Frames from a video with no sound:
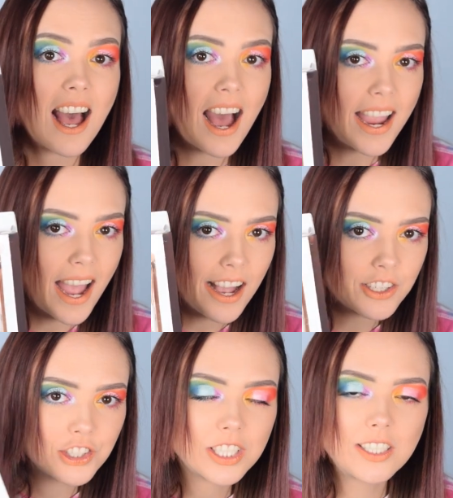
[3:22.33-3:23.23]
I
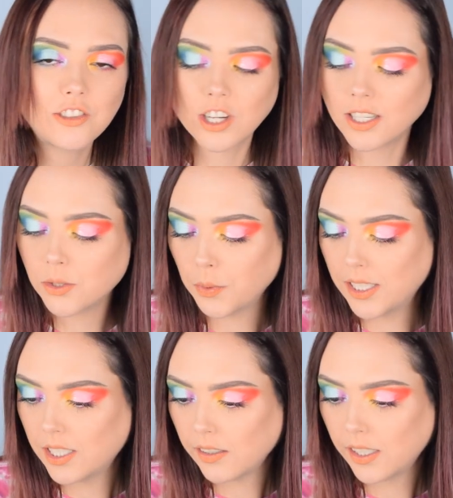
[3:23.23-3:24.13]
actually just
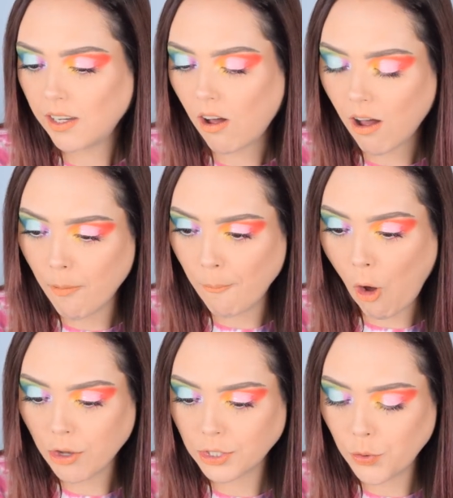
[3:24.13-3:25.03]
recently
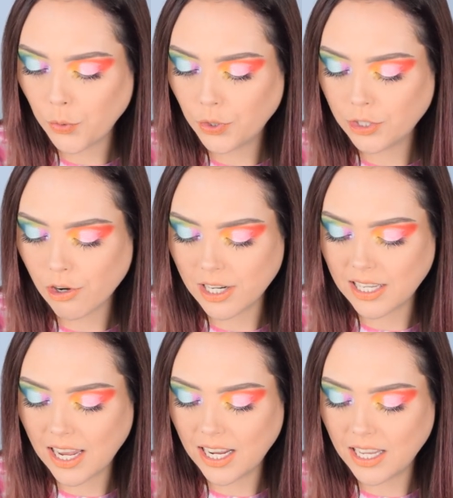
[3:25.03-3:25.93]
also started
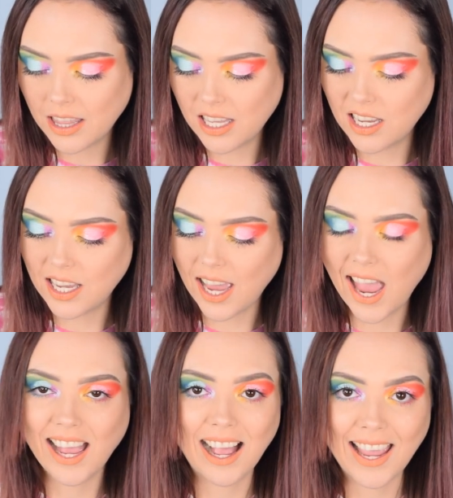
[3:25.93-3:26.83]
getting the
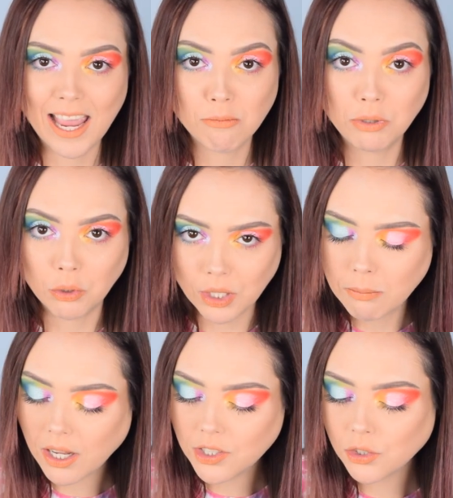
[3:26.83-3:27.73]
AIA Beauty
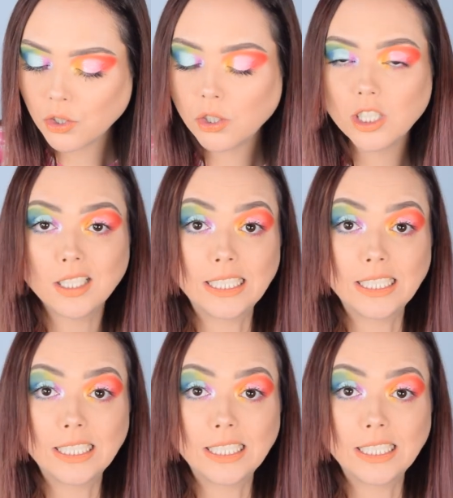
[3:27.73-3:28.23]
Bundle.